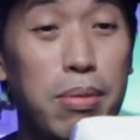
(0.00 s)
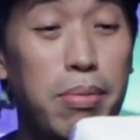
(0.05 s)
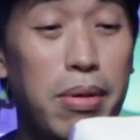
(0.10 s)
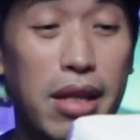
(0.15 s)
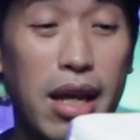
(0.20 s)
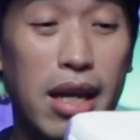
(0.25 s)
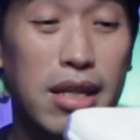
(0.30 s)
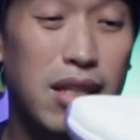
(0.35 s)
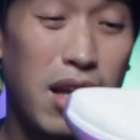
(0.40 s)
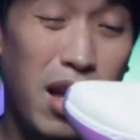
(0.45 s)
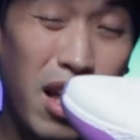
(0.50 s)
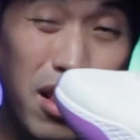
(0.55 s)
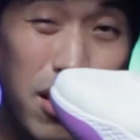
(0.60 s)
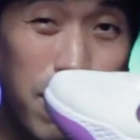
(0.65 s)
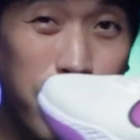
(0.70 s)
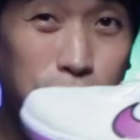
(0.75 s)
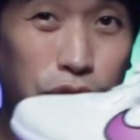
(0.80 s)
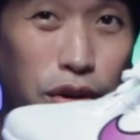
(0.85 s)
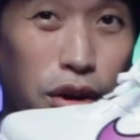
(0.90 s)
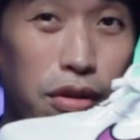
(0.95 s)
BB Next in
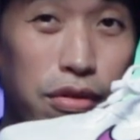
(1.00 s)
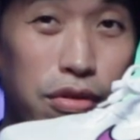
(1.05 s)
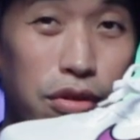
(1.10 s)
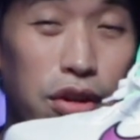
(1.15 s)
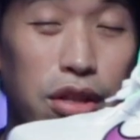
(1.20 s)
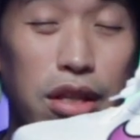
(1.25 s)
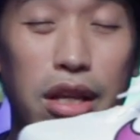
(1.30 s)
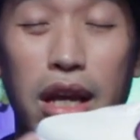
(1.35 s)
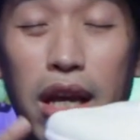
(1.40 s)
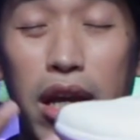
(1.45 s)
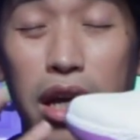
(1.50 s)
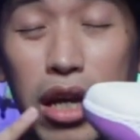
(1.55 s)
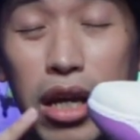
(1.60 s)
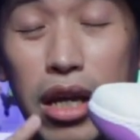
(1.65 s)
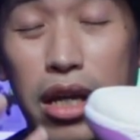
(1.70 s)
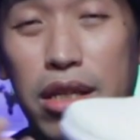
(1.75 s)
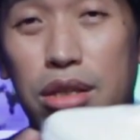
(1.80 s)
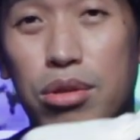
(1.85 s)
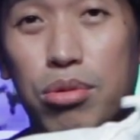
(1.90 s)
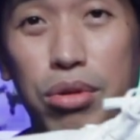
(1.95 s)
the forefoot
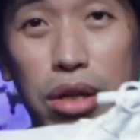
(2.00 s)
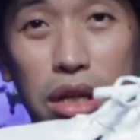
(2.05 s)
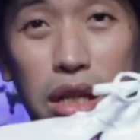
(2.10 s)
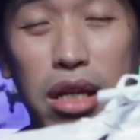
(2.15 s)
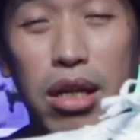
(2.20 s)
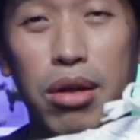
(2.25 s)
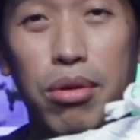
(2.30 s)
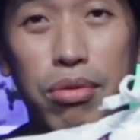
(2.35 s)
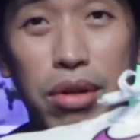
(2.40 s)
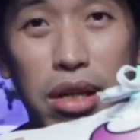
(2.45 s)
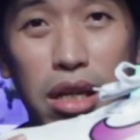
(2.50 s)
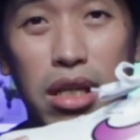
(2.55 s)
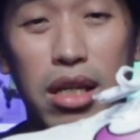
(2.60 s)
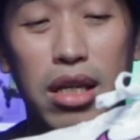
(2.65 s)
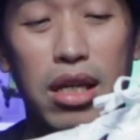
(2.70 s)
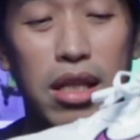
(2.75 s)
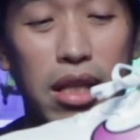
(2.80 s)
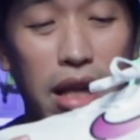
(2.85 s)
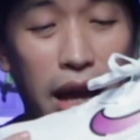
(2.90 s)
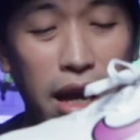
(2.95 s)
is
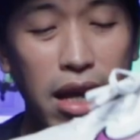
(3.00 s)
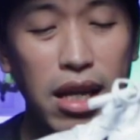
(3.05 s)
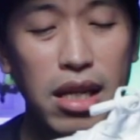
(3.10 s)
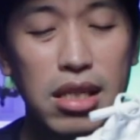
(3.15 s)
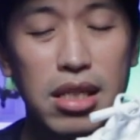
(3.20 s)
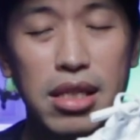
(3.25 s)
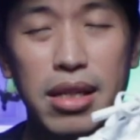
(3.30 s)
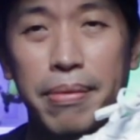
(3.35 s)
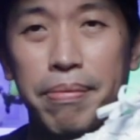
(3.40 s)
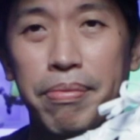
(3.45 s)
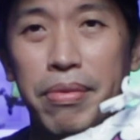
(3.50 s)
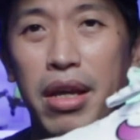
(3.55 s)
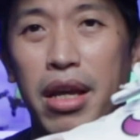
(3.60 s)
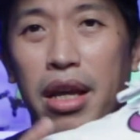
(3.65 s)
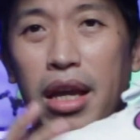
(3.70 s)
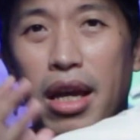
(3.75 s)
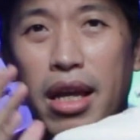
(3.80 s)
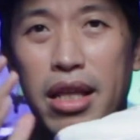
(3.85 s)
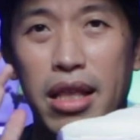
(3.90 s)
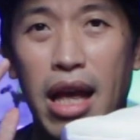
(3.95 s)
really nice.
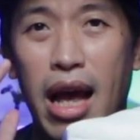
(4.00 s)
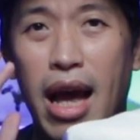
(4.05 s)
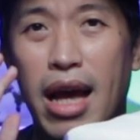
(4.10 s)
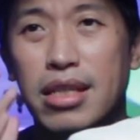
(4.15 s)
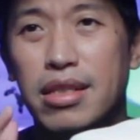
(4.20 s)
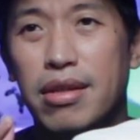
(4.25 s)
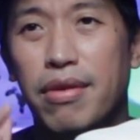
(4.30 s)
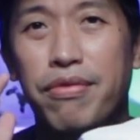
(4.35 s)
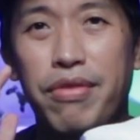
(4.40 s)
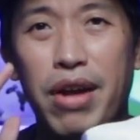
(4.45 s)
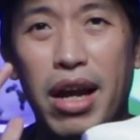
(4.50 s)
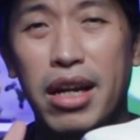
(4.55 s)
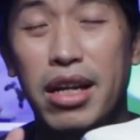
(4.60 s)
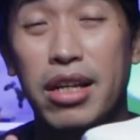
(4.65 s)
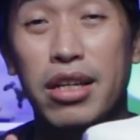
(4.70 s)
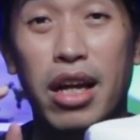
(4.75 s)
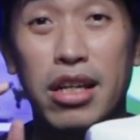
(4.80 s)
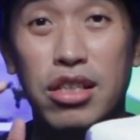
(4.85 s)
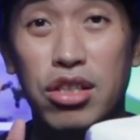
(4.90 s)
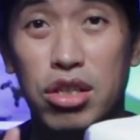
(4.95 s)
It has a
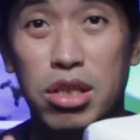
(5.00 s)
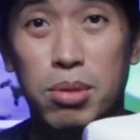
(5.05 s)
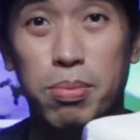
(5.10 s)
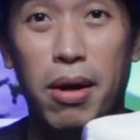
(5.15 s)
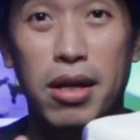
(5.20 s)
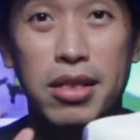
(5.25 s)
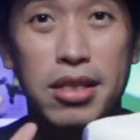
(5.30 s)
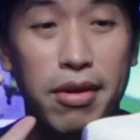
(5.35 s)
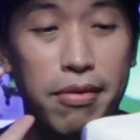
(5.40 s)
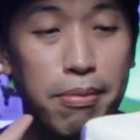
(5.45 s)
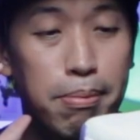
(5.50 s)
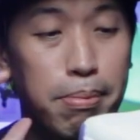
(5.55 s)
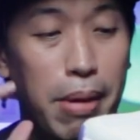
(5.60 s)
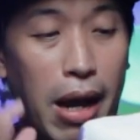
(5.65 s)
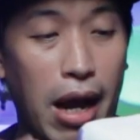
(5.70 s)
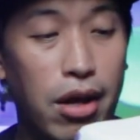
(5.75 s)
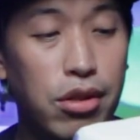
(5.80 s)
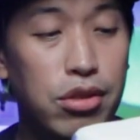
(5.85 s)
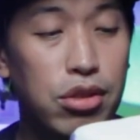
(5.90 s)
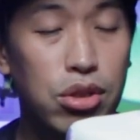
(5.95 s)
very nice responsive
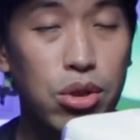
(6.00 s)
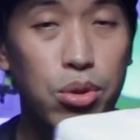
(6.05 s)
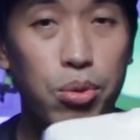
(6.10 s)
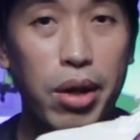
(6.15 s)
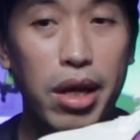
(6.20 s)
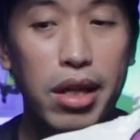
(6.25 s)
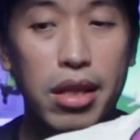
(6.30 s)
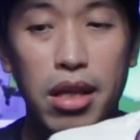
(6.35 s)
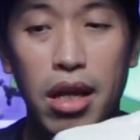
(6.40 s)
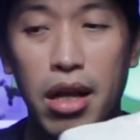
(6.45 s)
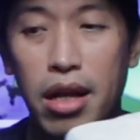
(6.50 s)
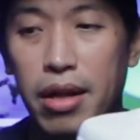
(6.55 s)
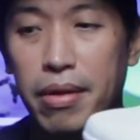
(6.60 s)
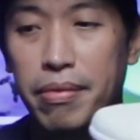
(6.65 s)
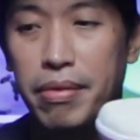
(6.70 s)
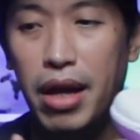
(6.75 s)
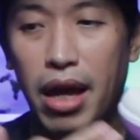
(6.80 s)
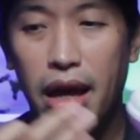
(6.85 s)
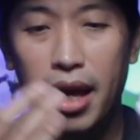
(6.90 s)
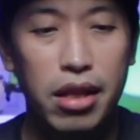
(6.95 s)
bounce to it.
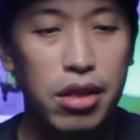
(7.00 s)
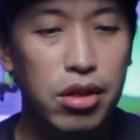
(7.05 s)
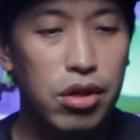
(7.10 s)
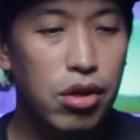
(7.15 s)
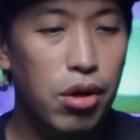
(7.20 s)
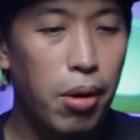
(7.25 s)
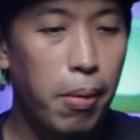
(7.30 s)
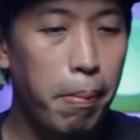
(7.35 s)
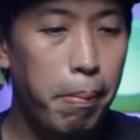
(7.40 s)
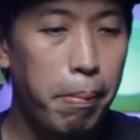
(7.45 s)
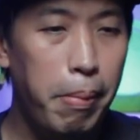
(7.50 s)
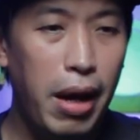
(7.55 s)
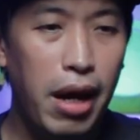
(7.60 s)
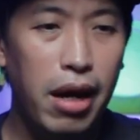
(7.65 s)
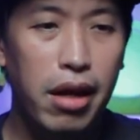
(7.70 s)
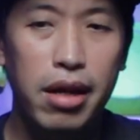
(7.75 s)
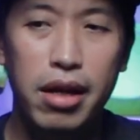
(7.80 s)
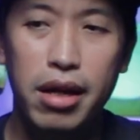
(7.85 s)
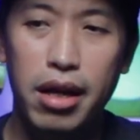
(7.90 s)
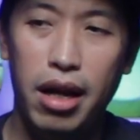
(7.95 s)
And
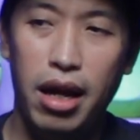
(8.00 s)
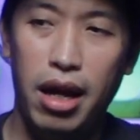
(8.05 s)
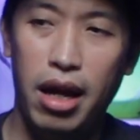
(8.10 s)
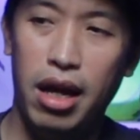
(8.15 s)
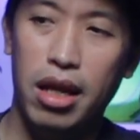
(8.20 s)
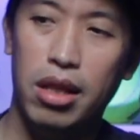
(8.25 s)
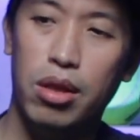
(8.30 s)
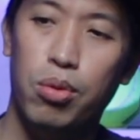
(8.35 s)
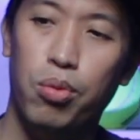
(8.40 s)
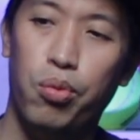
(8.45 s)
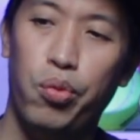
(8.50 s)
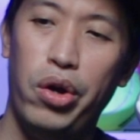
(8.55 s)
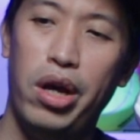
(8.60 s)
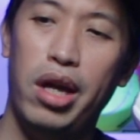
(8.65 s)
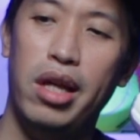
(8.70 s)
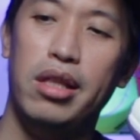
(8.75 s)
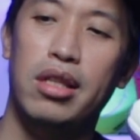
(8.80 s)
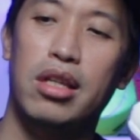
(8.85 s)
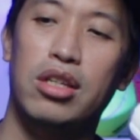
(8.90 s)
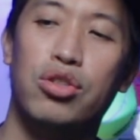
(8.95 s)
comparing it
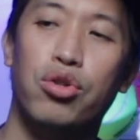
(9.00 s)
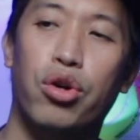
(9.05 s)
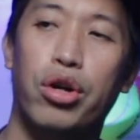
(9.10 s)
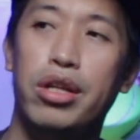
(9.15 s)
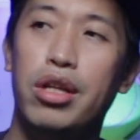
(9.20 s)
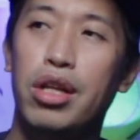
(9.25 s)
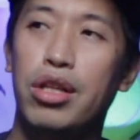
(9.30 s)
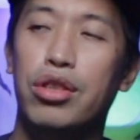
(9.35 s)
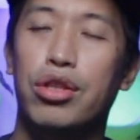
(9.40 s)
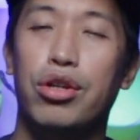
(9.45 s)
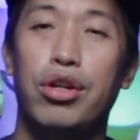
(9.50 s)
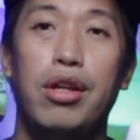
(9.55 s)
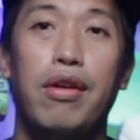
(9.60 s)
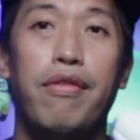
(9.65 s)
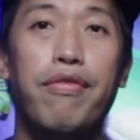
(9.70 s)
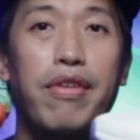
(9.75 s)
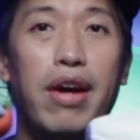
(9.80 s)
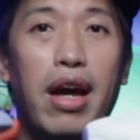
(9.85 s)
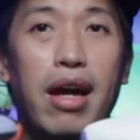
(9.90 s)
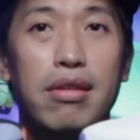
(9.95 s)
with the Jordan
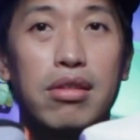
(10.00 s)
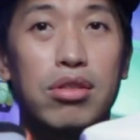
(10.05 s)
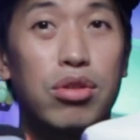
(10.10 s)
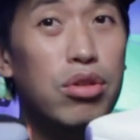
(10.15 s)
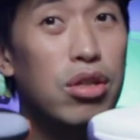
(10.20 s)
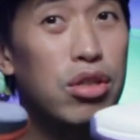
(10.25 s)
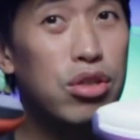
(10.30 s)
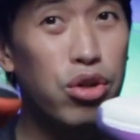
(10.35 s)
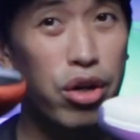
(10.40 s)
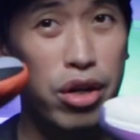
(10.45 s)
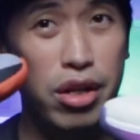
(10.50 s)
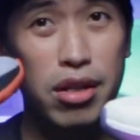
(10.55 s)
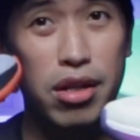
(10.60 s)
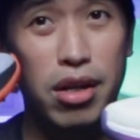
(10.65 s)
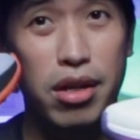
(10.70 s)
35, so the Jordan